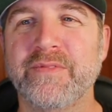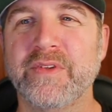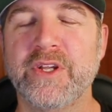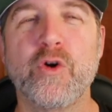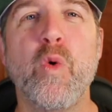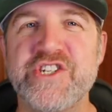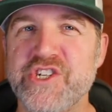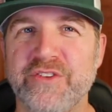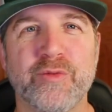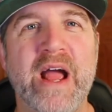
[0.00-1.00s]

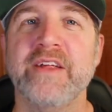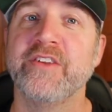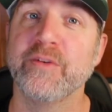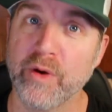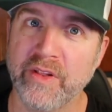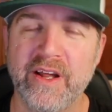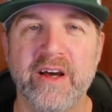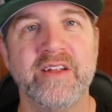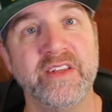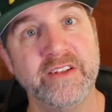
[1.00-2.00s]
questions around is it really
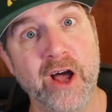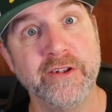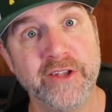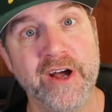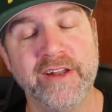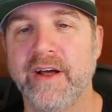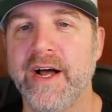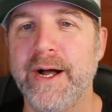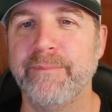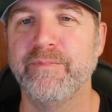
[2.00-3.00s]
done? Is it done done?
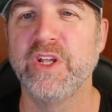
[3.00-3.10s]
Um, you know,